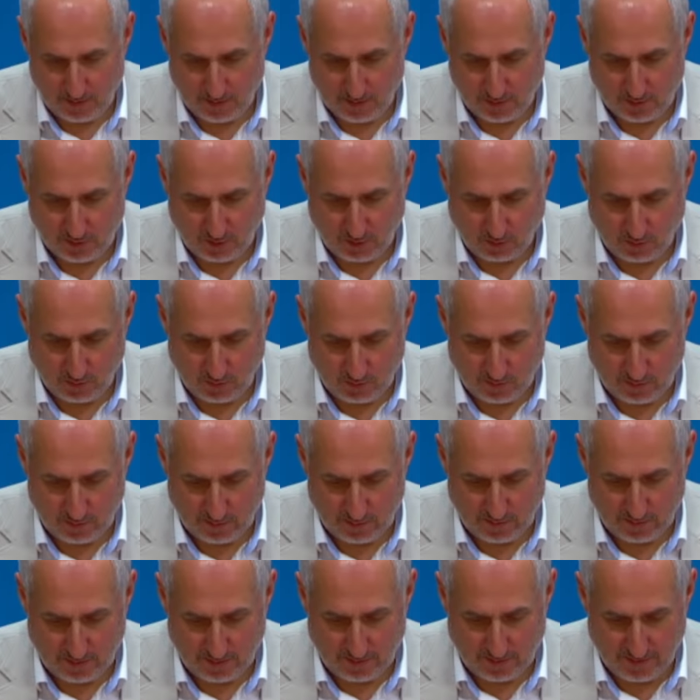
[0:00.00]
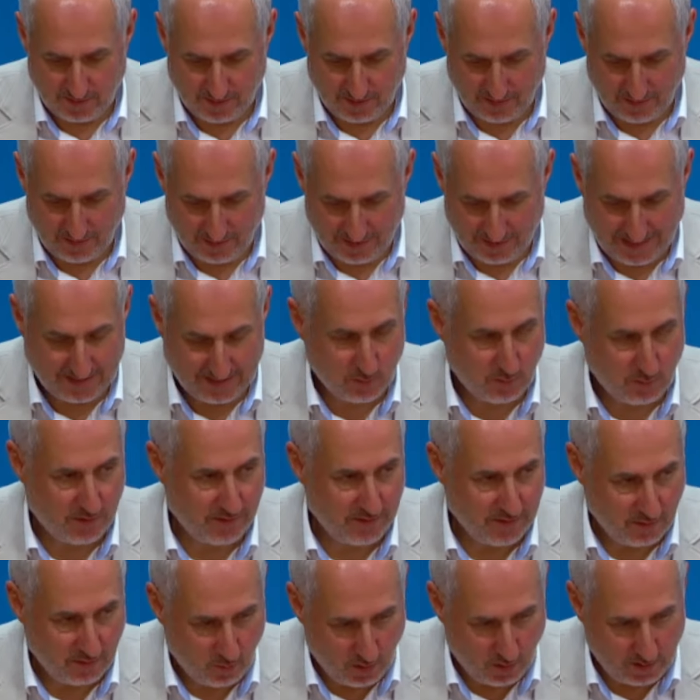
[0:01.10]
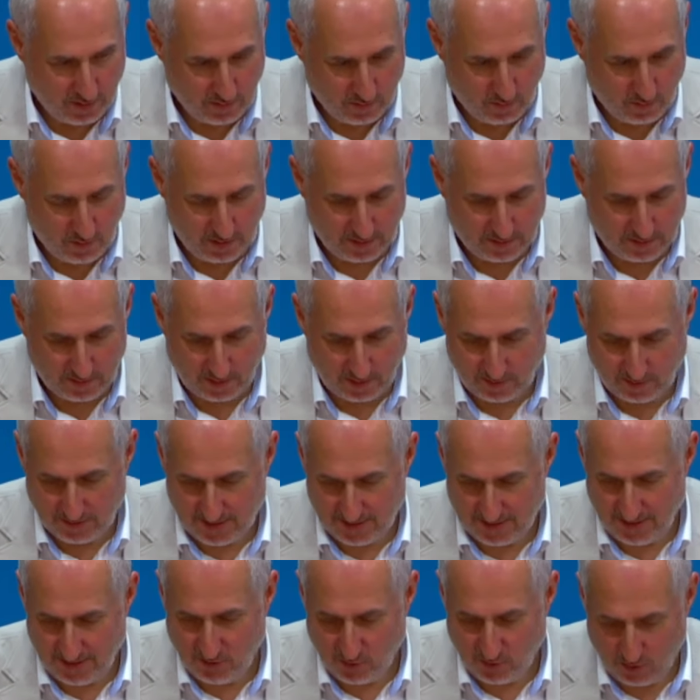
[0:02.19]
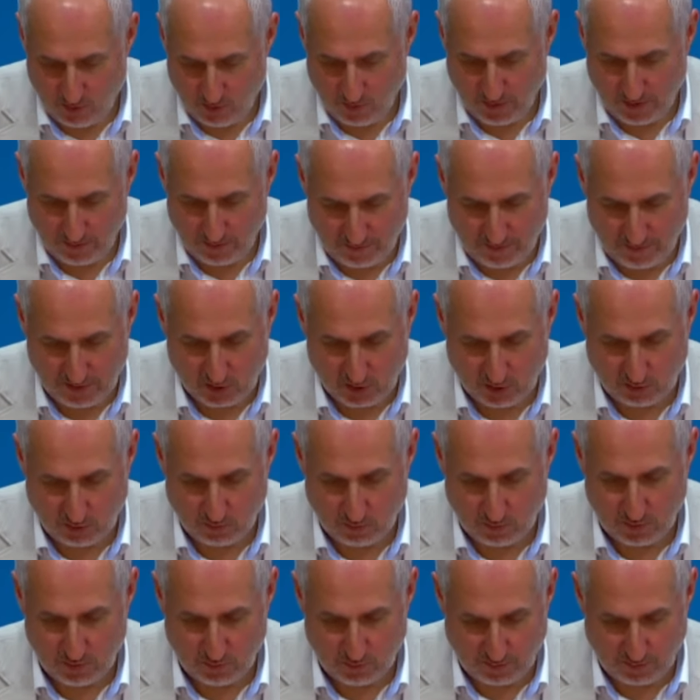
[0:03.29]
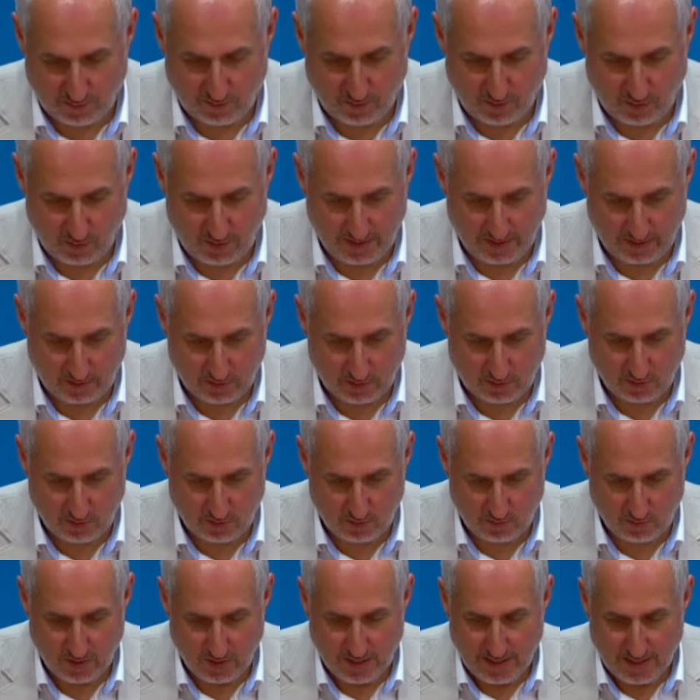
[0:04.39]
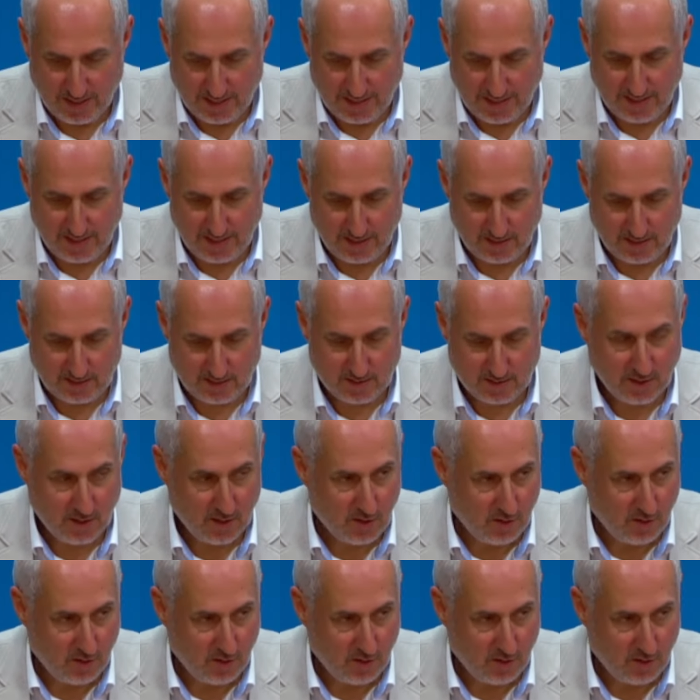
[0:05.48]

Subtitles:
So that's one thing. What our senior UN official was referring to is